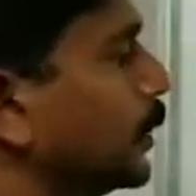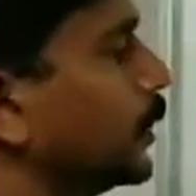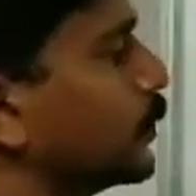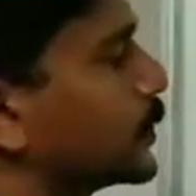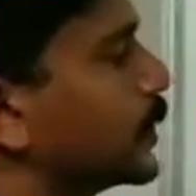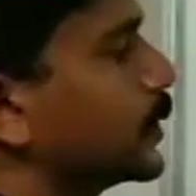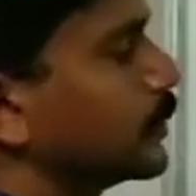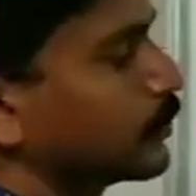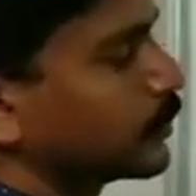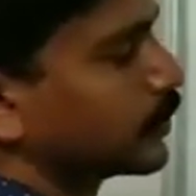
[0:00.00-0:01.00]
Then outside
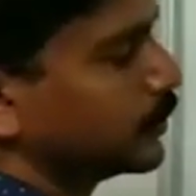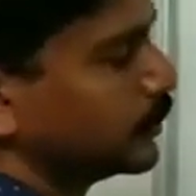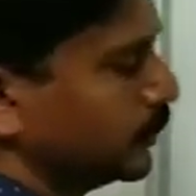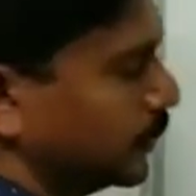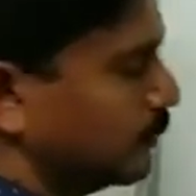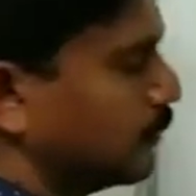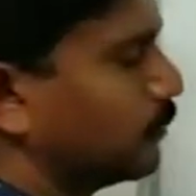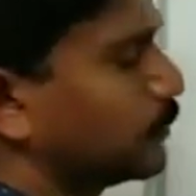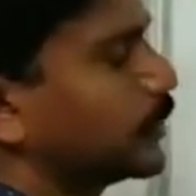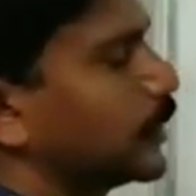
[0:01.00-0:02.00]
the
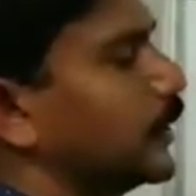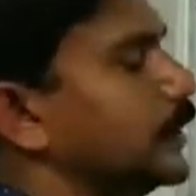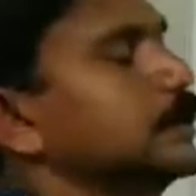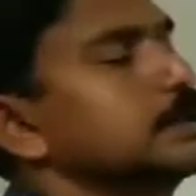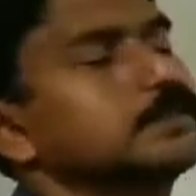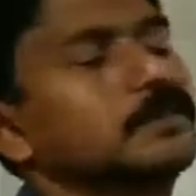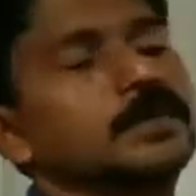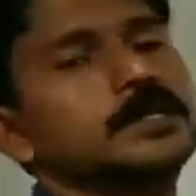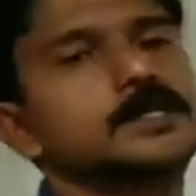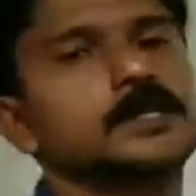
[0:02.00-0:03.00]
boundary line, it is
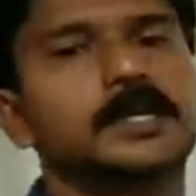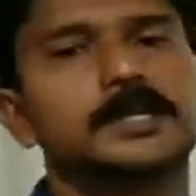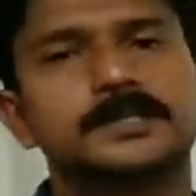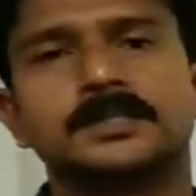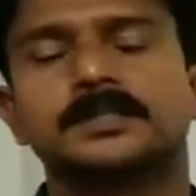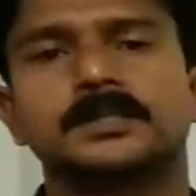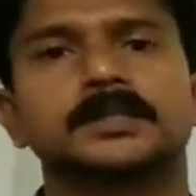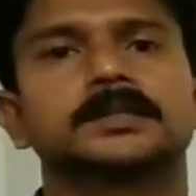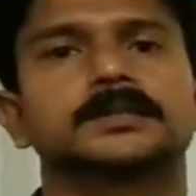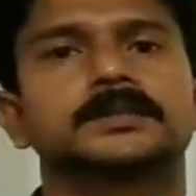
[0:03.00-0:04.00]
called as the
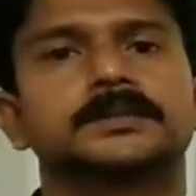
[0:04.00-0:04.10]
exterior.